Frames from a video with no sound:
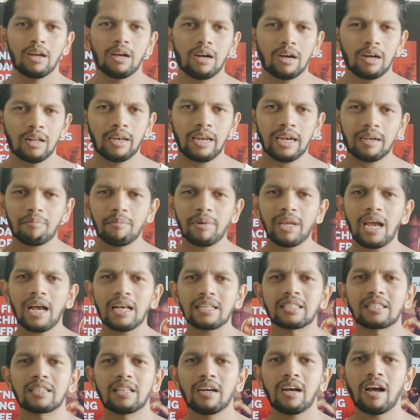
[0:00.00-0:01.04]
let me
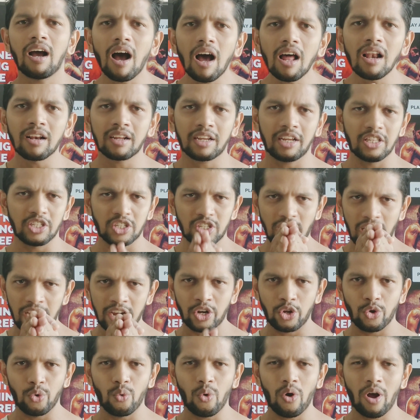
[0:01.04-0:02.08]
ask the Hulk
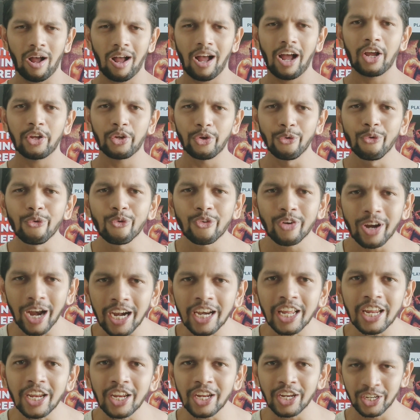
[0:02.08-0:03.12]
inside you. Are you
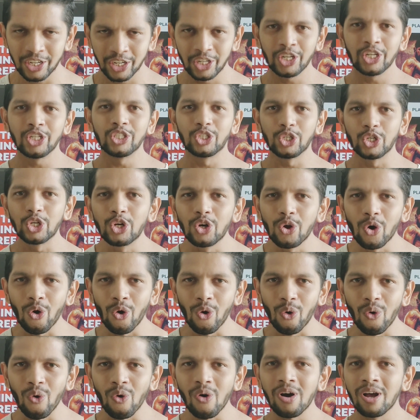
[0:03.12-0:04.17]
ready to
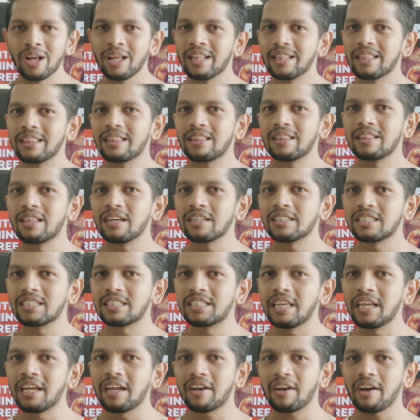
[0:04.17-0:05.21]
know the
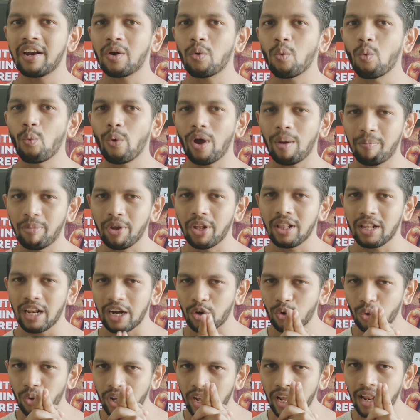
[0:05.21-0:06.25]
secret weapon
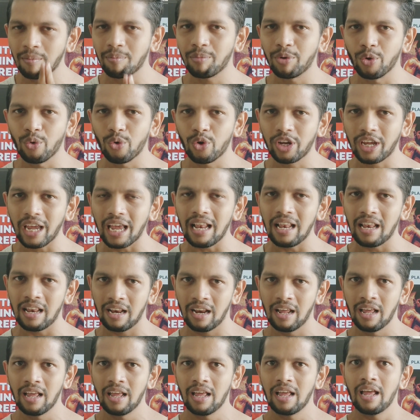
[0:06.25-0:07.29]
that could help you kill
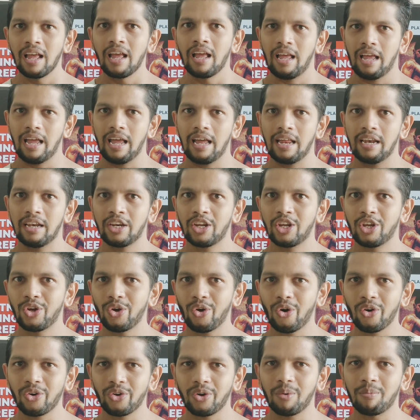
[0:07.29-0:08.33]
and
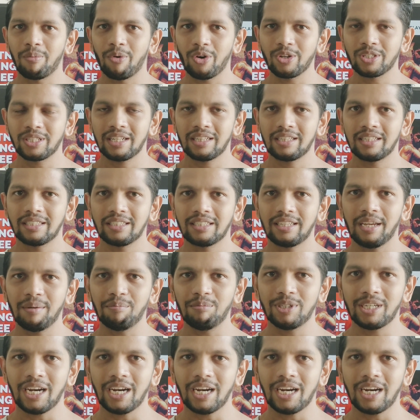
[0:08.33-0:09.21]
cure your boss at the same